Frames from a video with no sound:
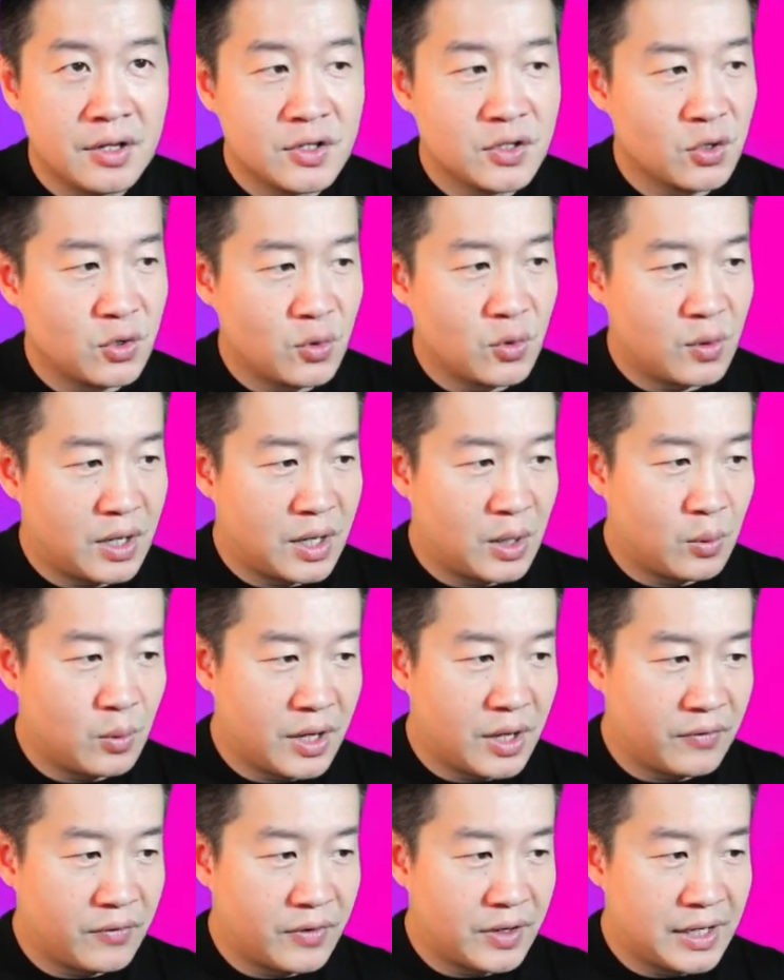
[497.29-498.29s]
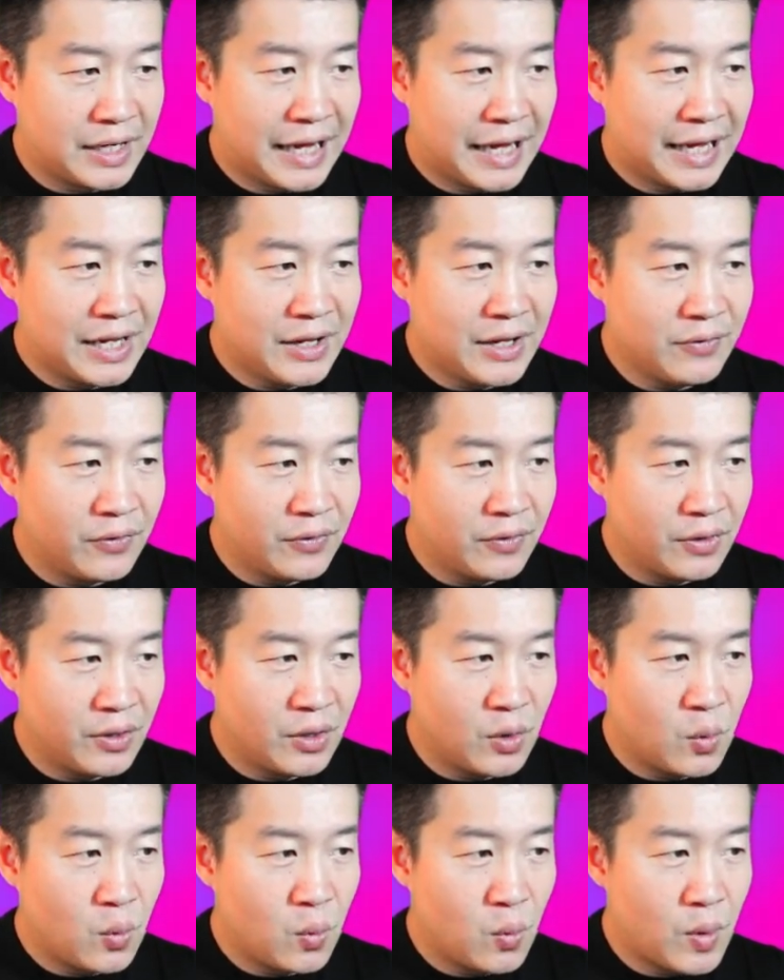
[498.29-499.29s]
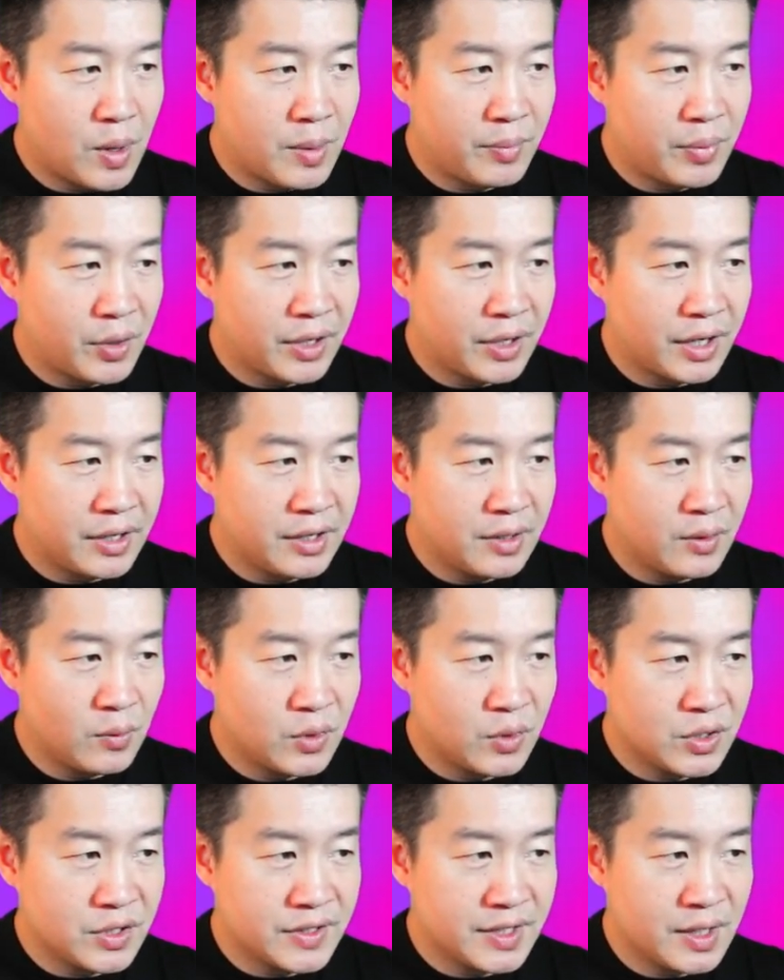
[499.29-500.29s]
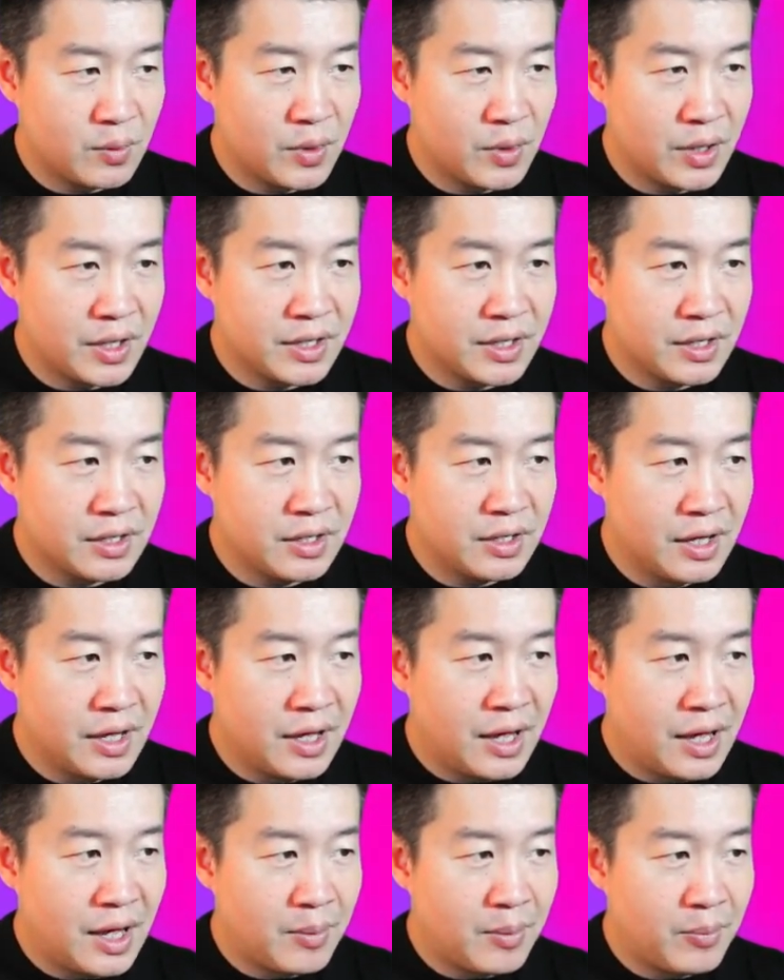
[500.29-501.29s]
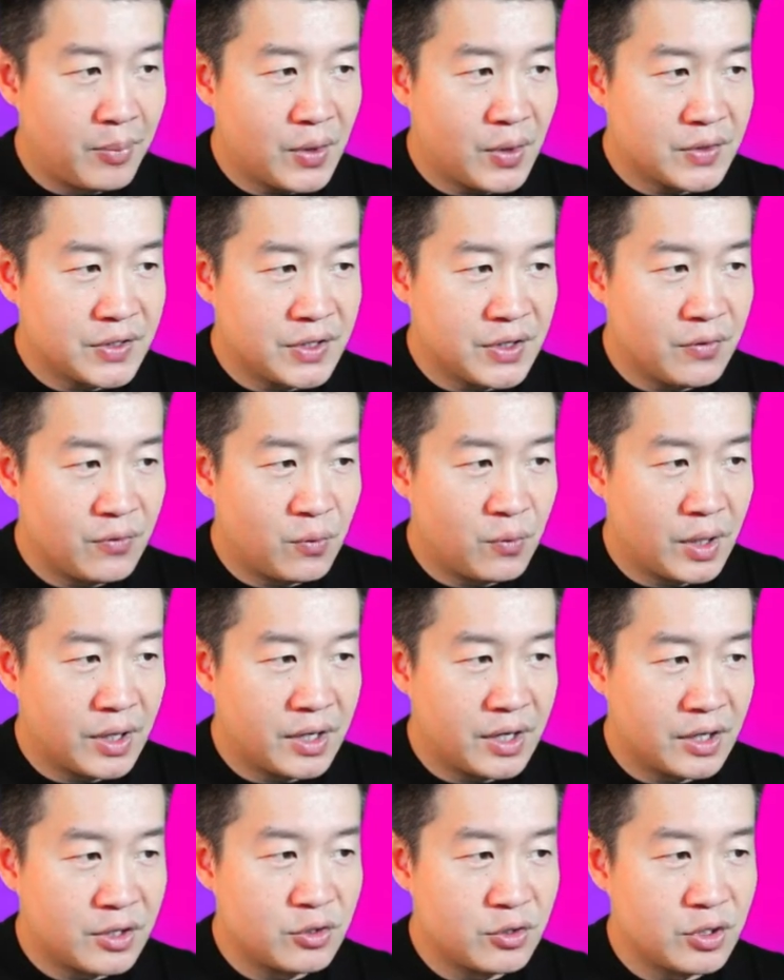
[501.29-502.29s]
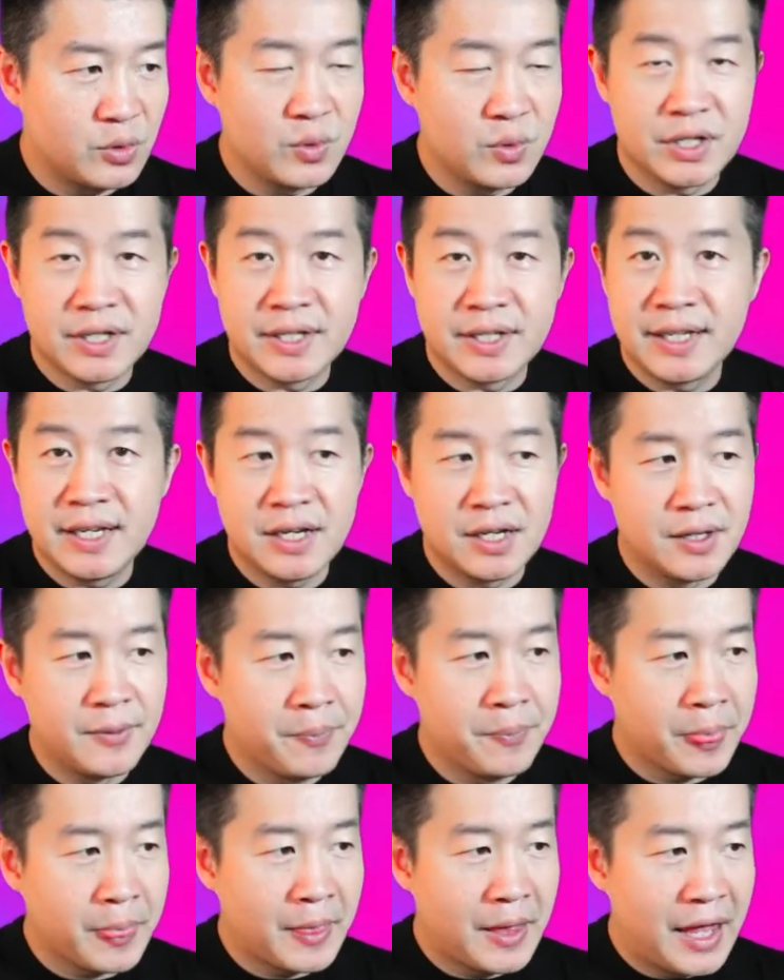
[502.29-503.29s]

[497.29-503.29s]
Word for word: So I will have a -1.9, which is somewhere here, and positive 100, which is here.